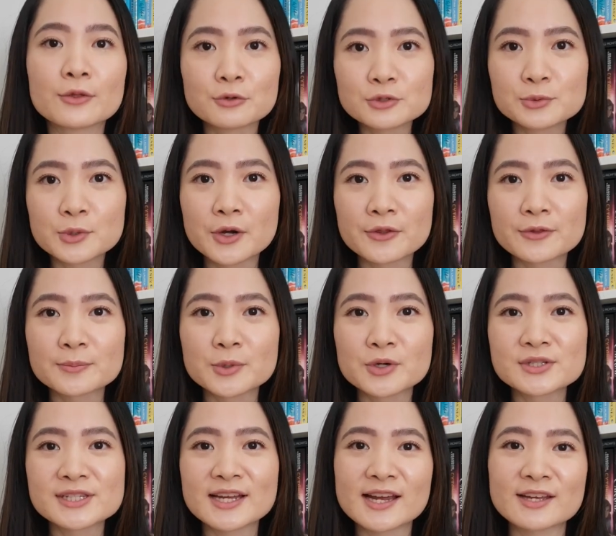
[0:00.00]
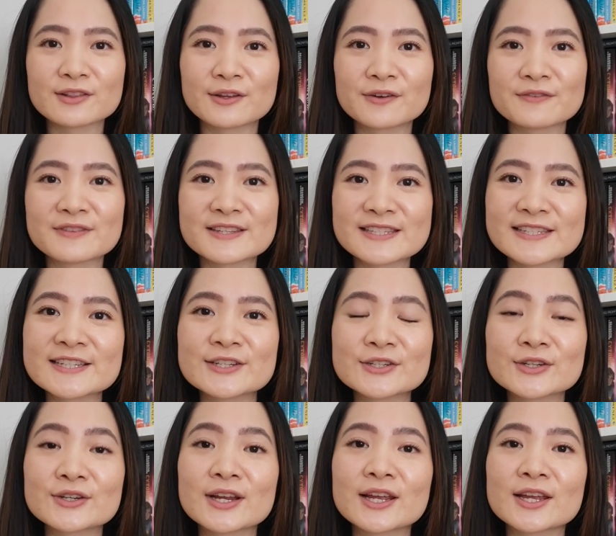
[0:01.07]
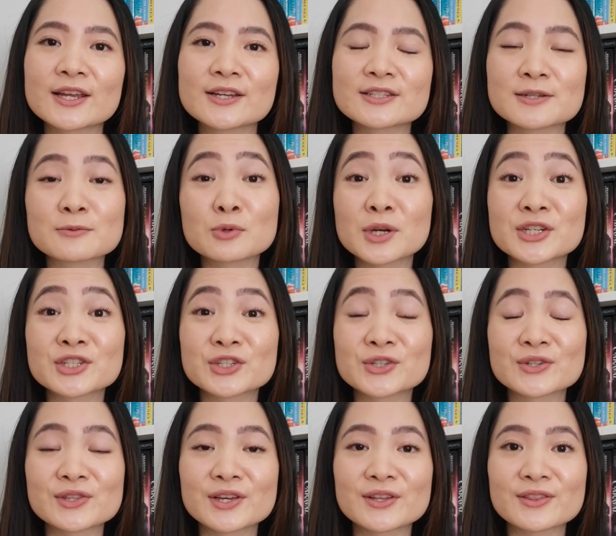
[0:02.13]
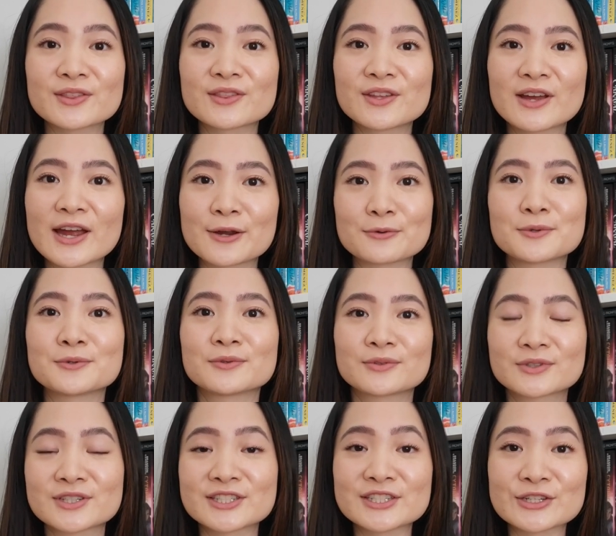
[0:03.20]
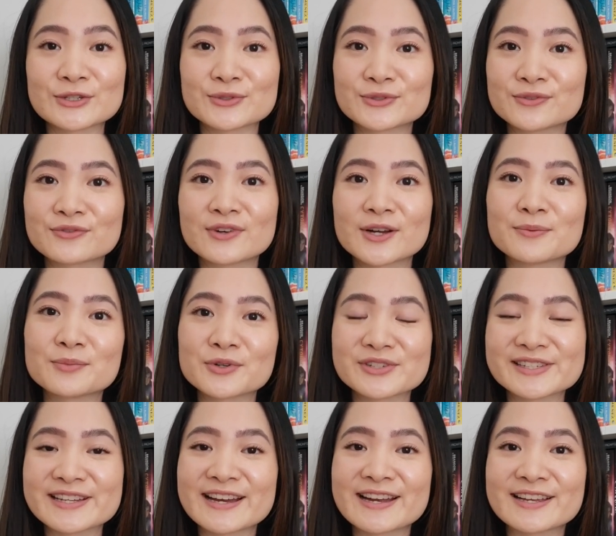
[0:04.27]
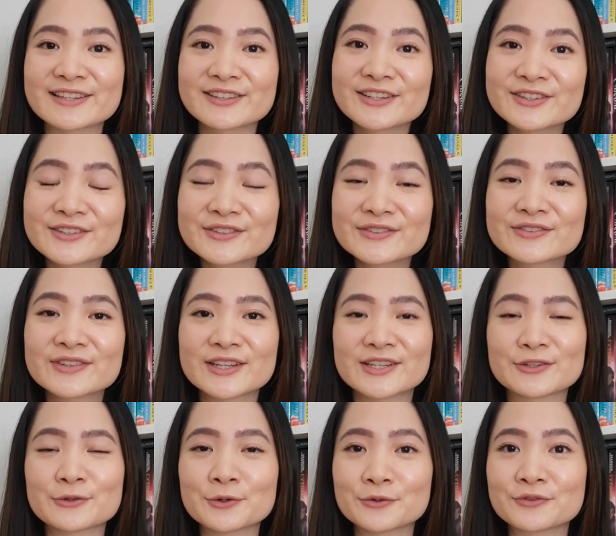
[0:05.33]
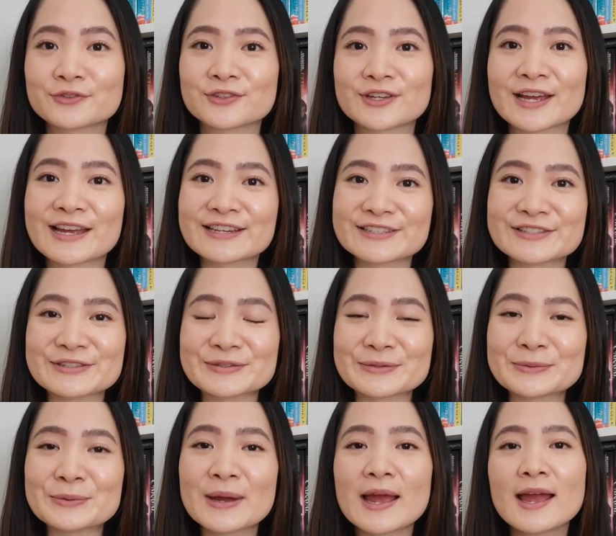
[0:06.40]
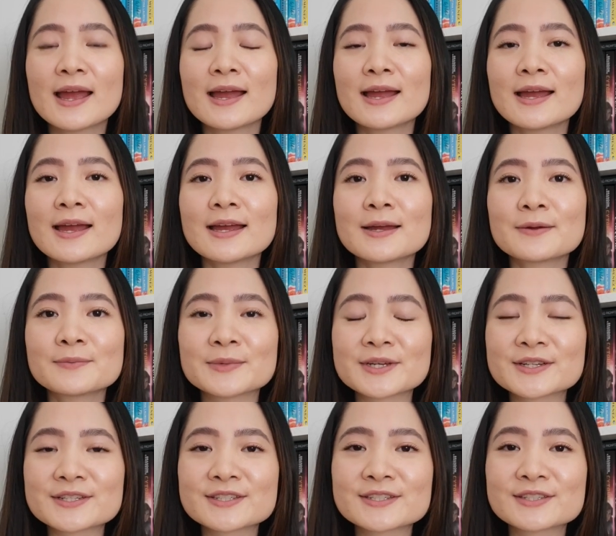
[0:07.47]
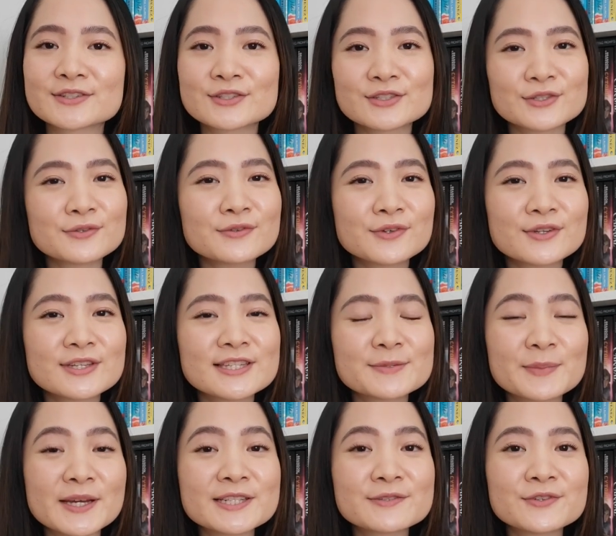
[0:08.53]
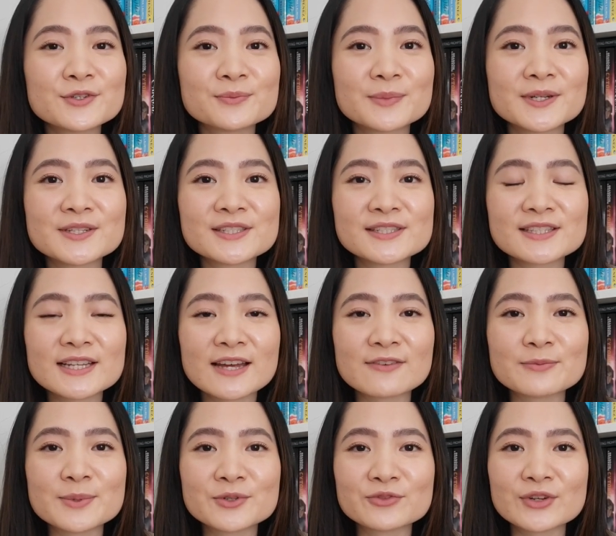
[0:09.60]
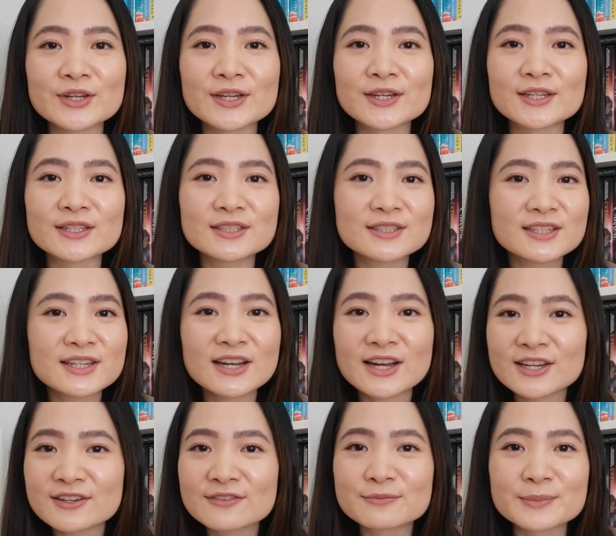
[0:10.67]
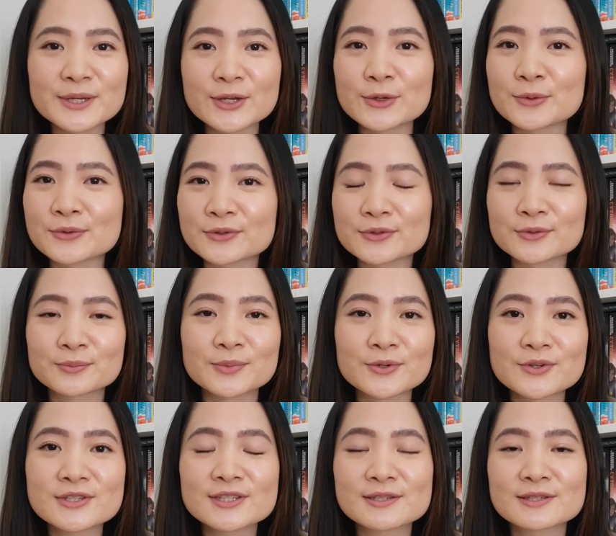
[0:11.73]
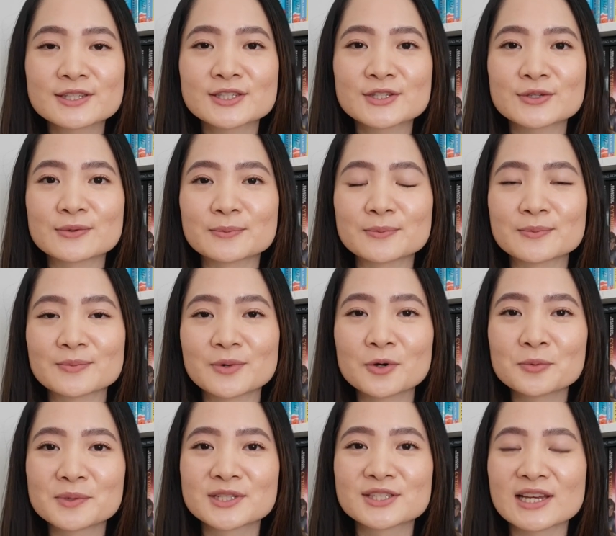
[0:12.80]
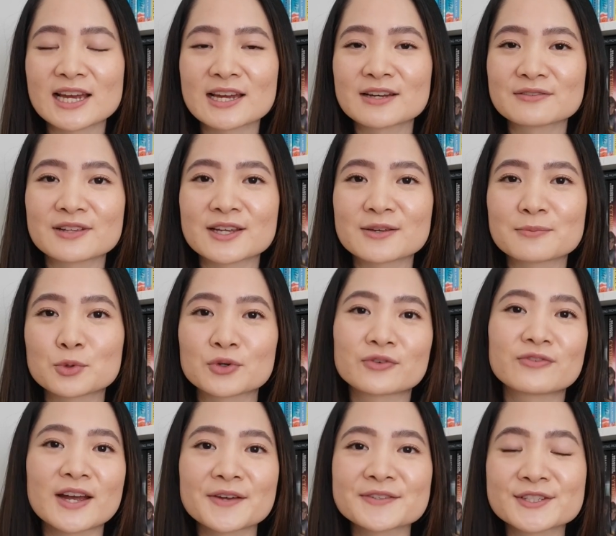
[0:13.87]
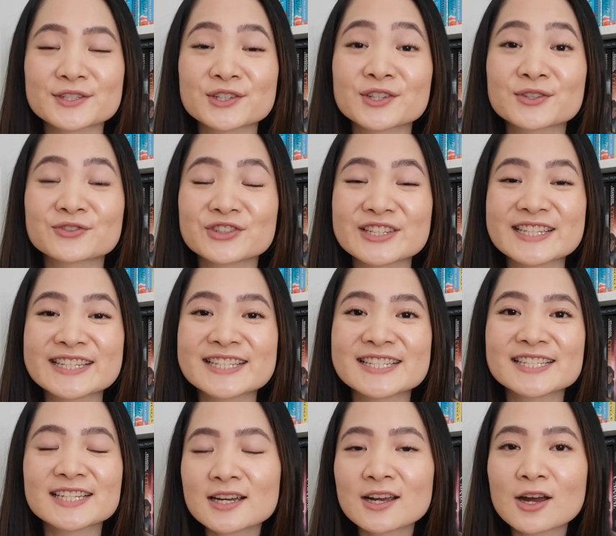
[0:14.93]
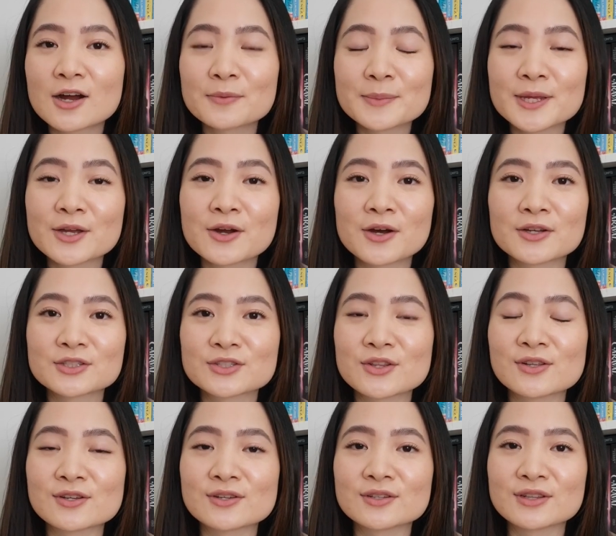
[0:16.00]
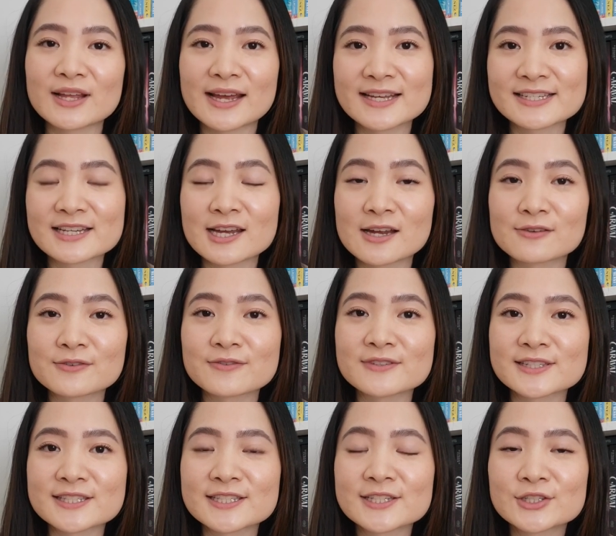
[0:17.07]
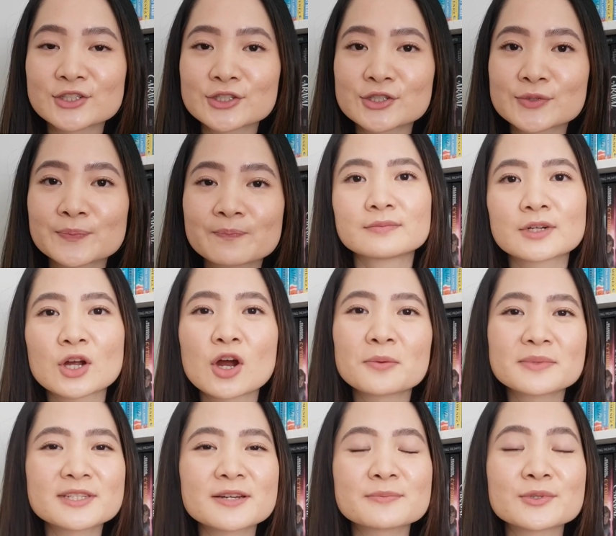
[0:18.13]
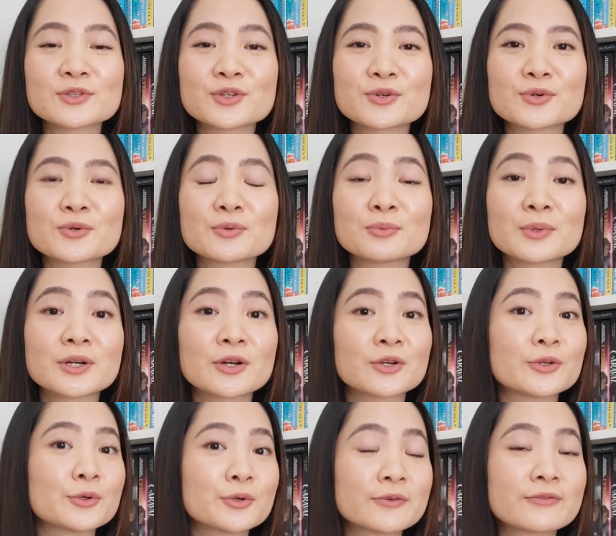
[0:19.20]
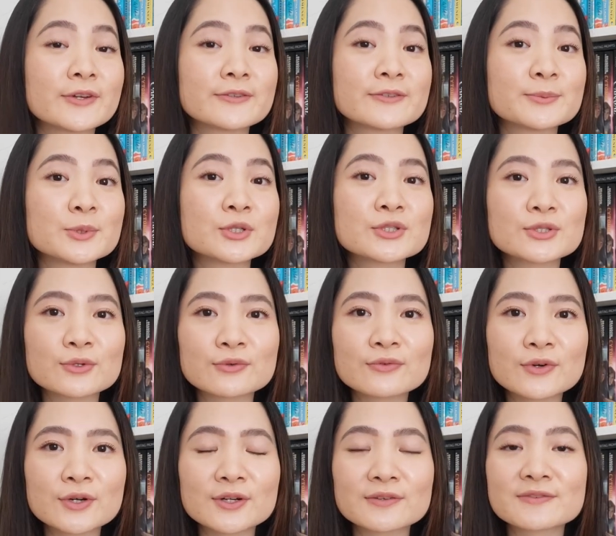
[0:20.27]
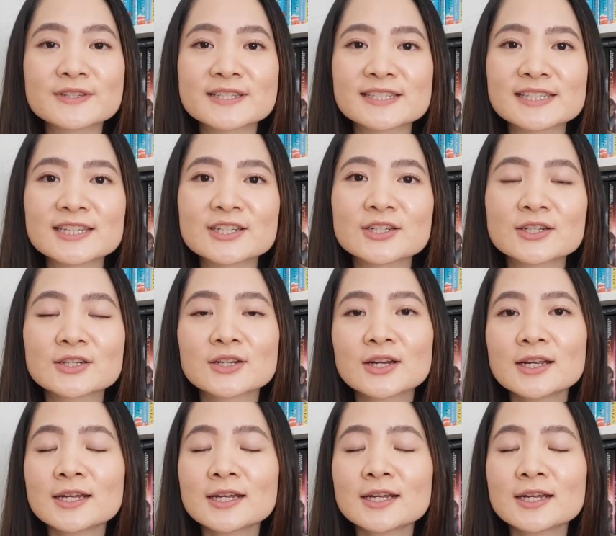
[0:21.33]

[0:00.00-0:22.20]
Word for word: Those were all the books that I love this year, and I'm quite sure that I will continue to find books that I love, and hopefully I do. Because so far these past few months, I've been reading kind of mediocre books, so I'm hoping to have like more five star reads coming on to the last half this year. Comment down below what are your favorite books so far of this year.